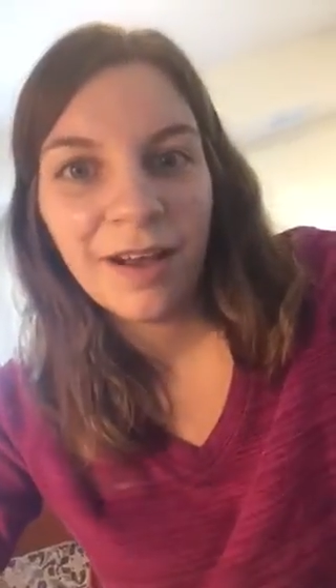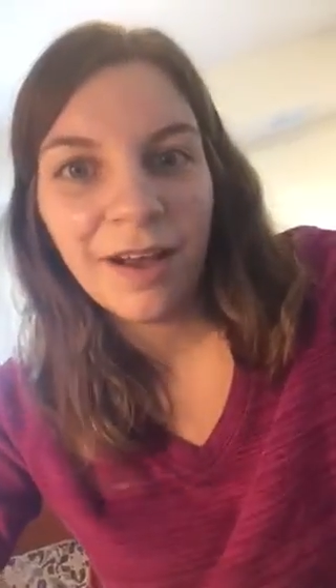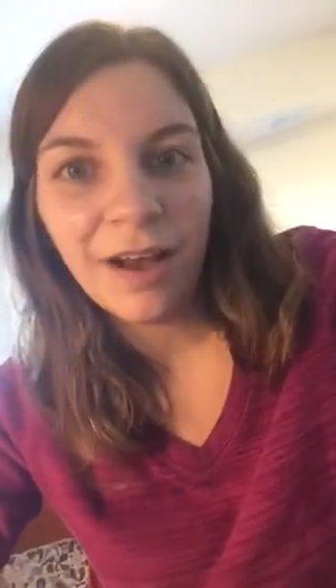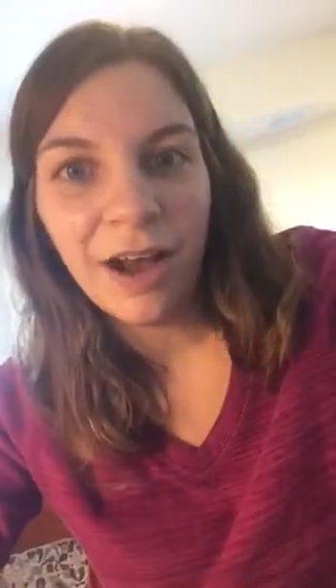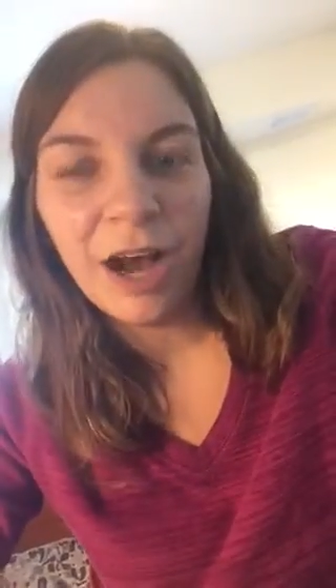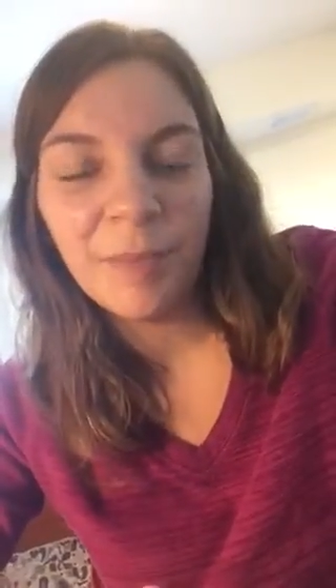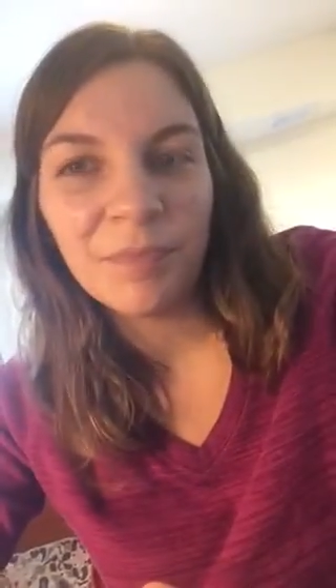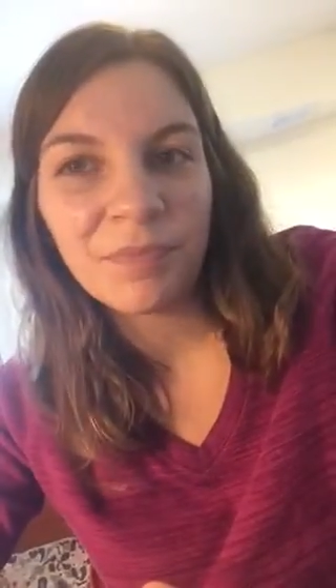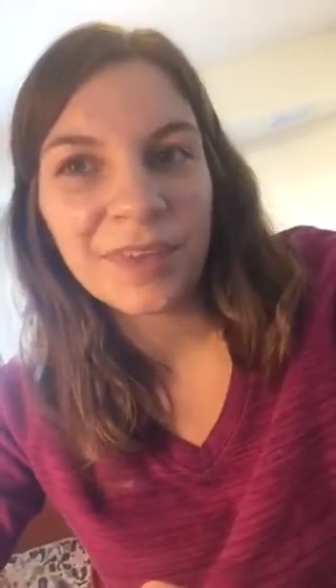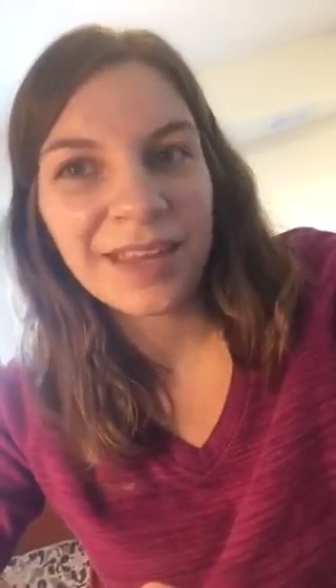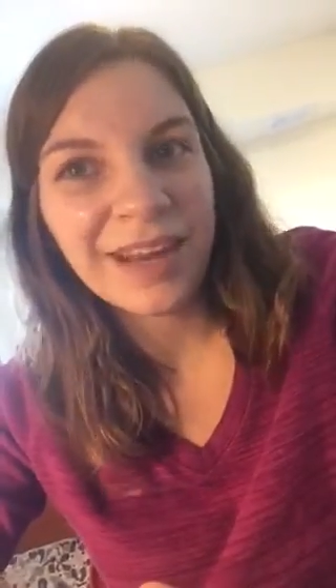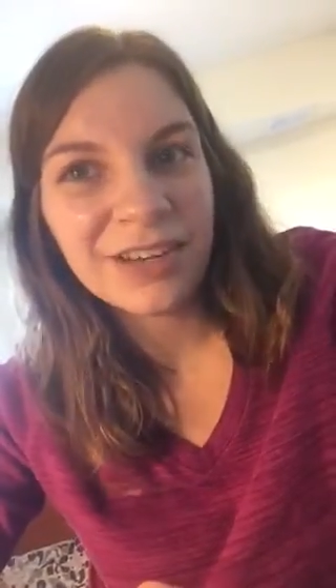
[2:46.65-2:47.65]

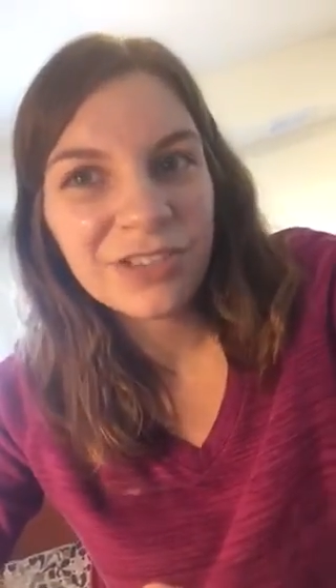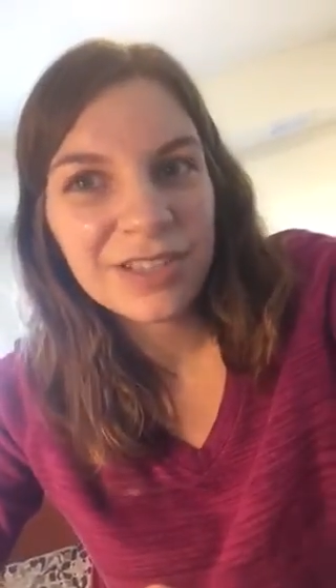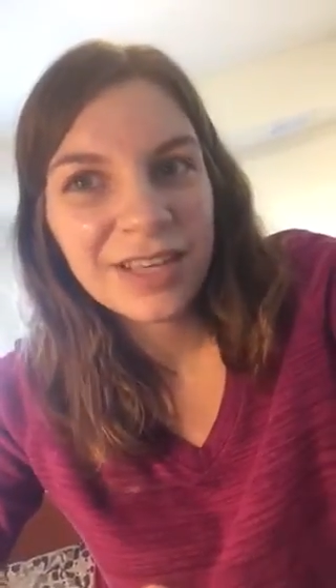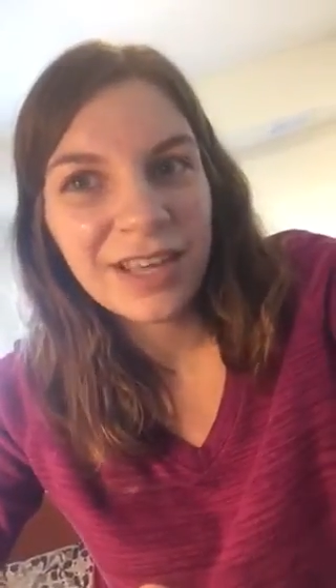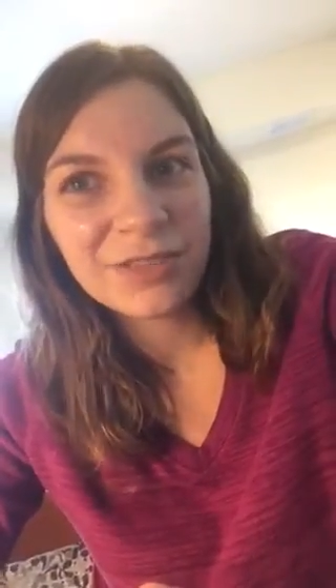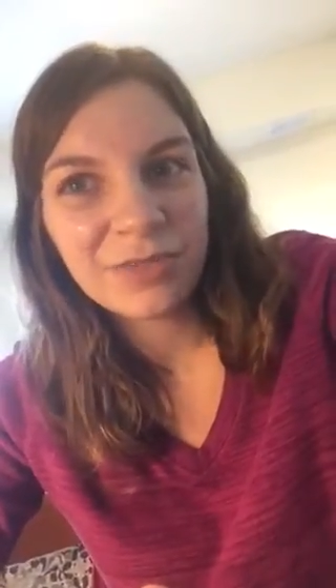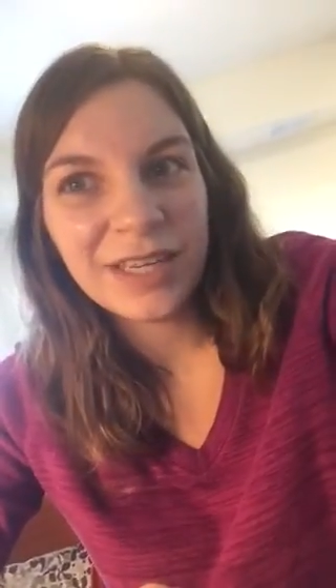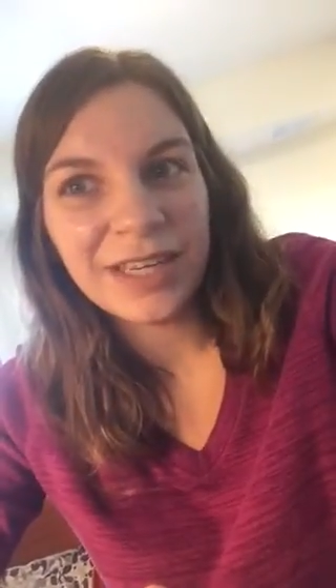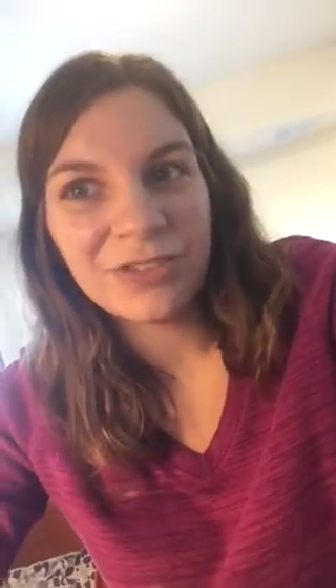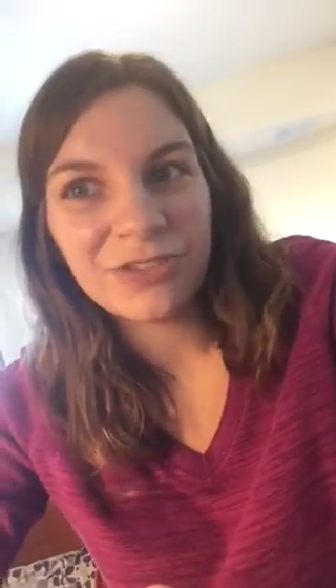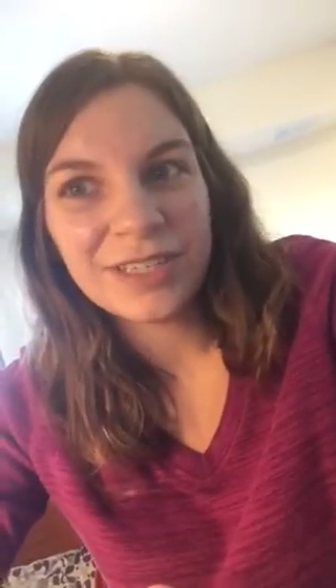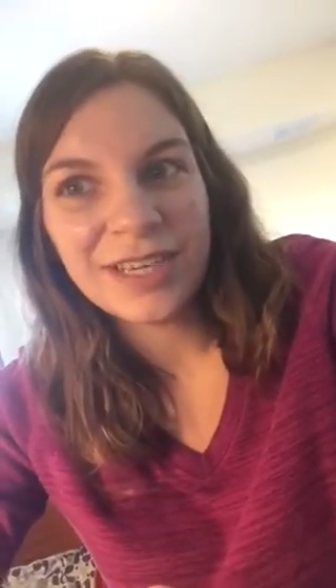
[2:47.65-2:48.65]
And I just think that's really
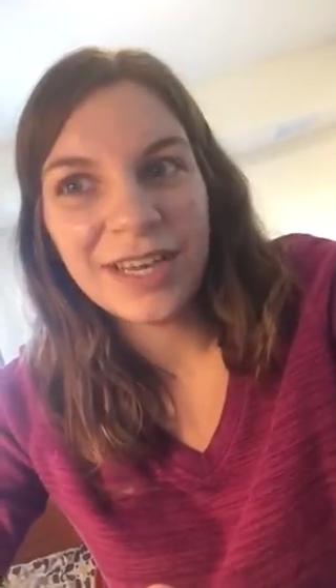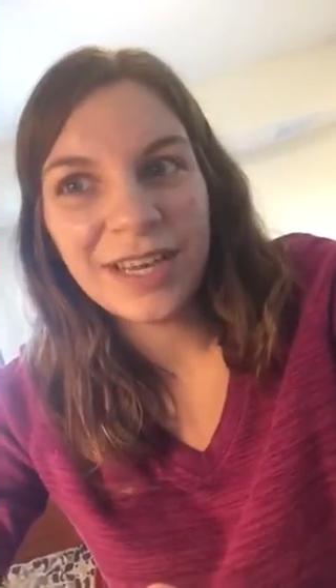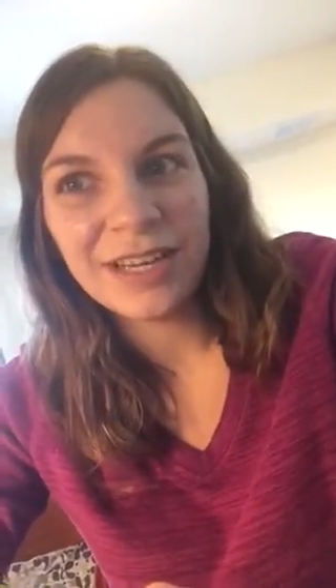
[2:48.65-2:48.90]
interesting,